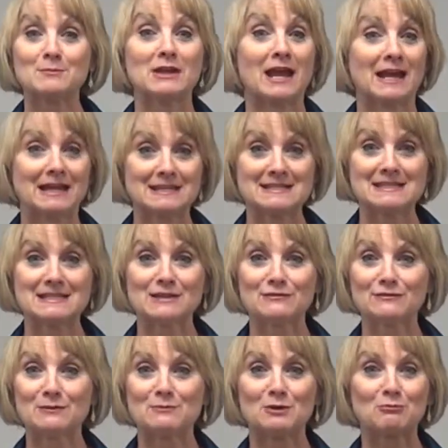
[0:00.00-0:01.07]
and I can see
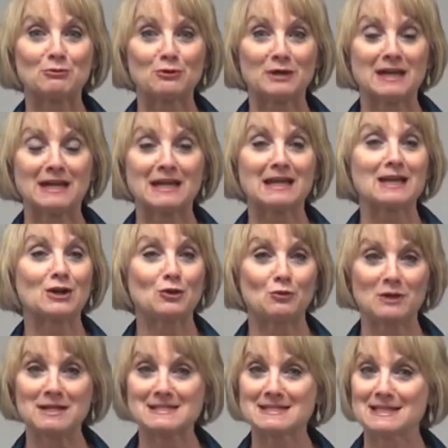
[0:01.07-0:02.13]
from the
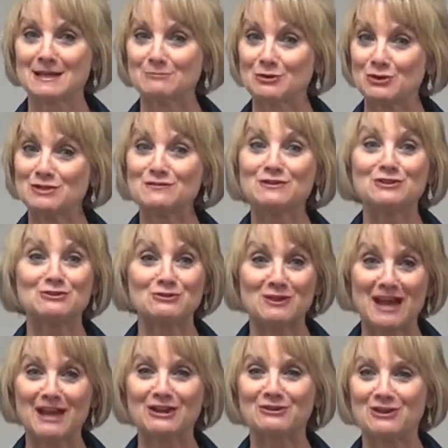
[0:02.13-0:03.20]
pre-quiz that most of you knew
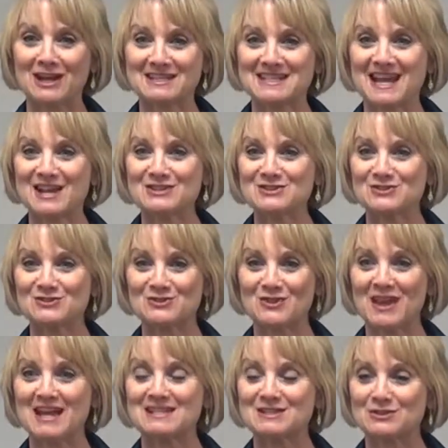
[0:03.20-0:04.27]
that correct answer, so
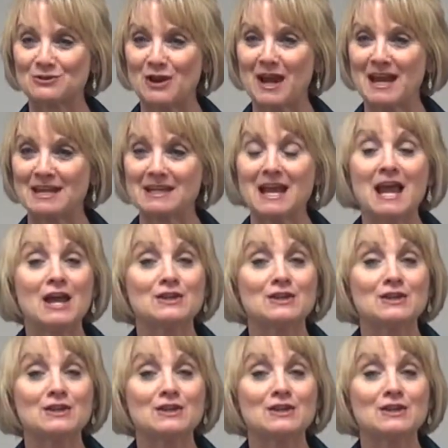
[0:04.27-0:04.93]
that's great.